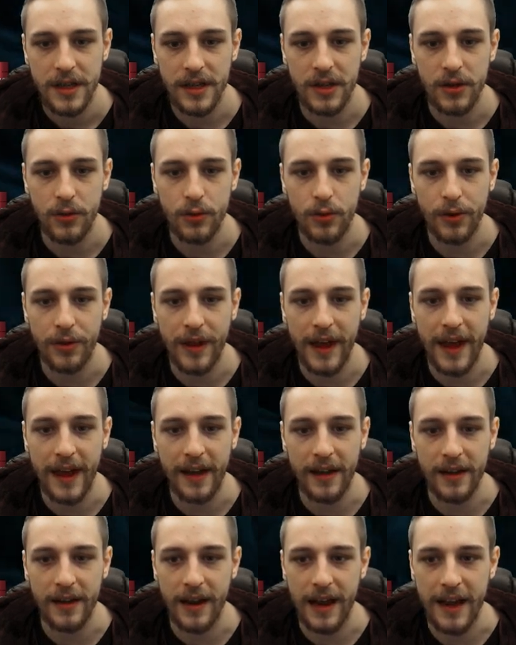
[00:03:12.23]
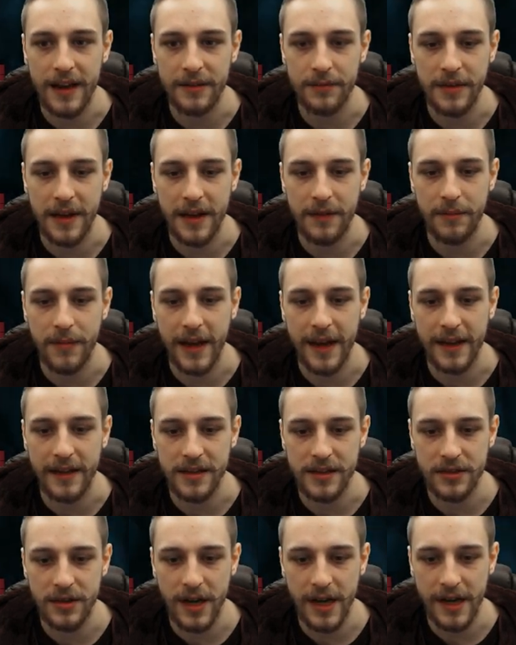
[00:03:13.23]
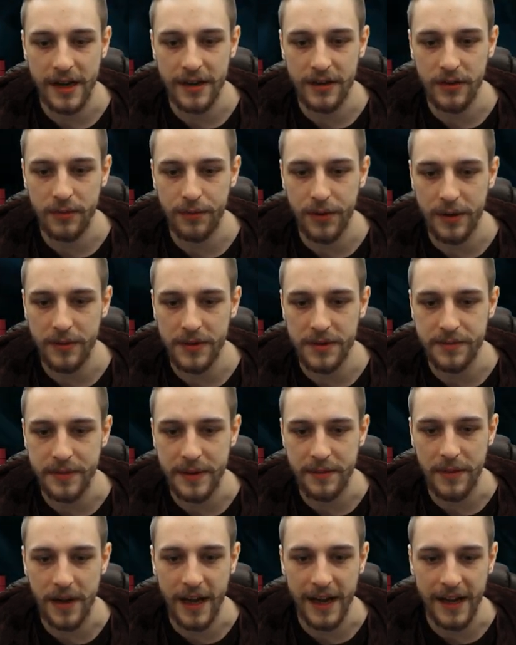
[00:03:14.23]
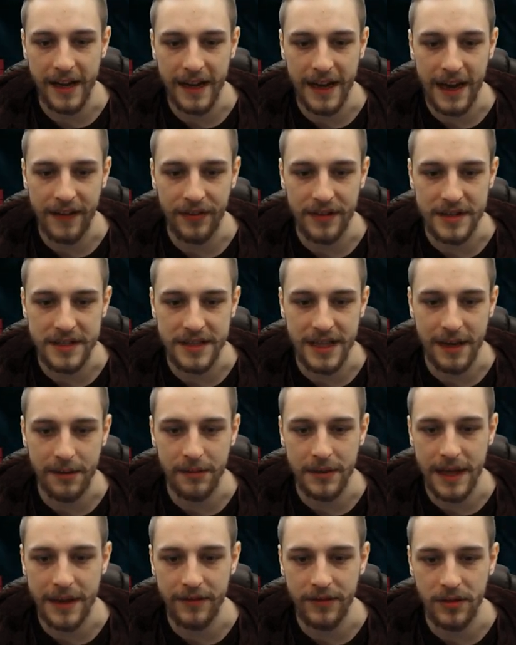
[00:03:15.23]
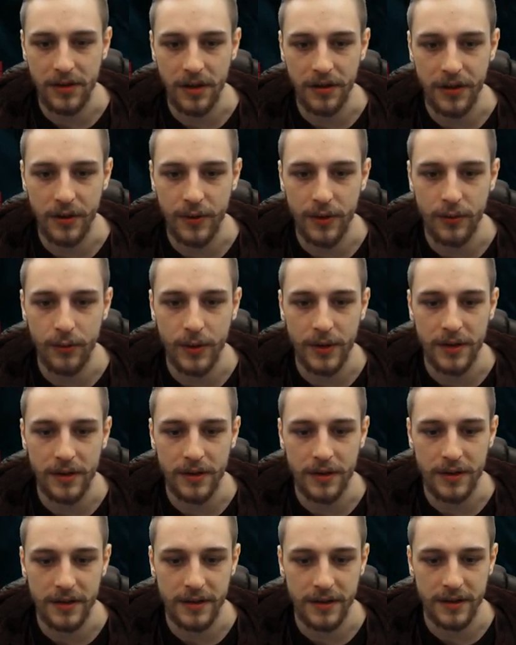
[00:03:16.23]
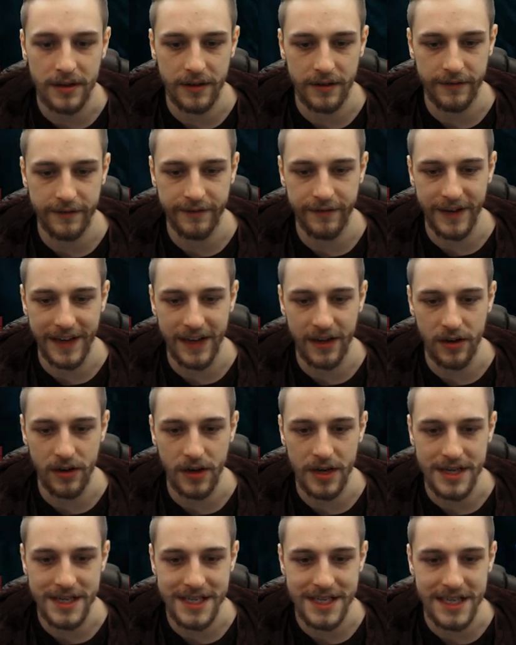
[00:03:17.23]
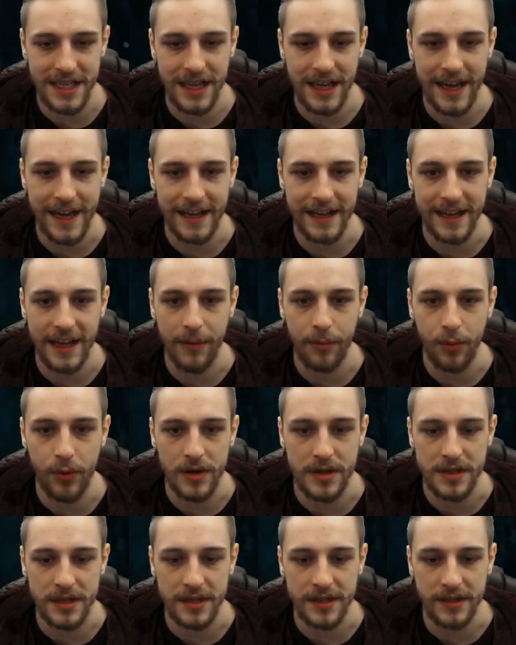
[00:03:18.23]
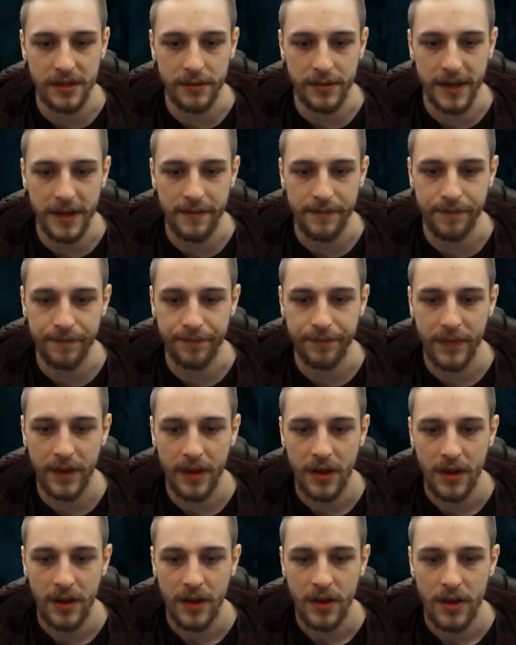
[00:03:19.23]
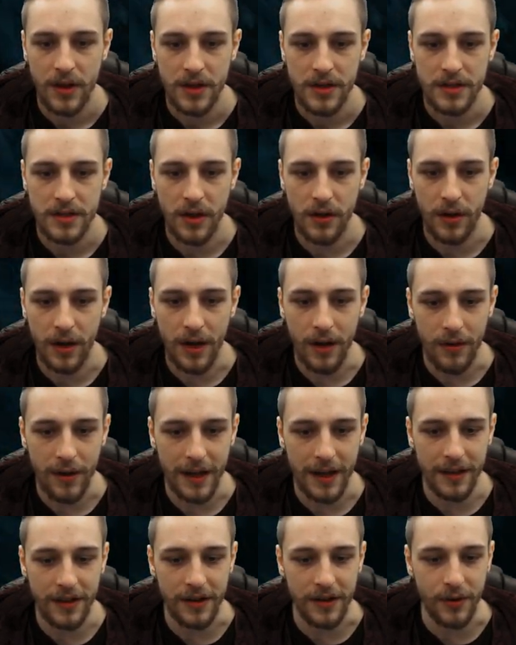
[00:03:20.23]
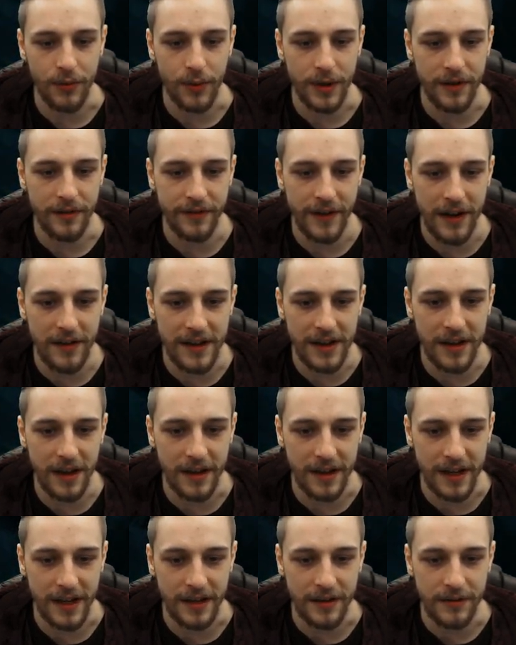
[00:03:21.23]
you will then, and then mine straight, you'll pretty much be mining at the same level, although it will veer slightly upwards a little bit. So, oh, and look, we're very lucky.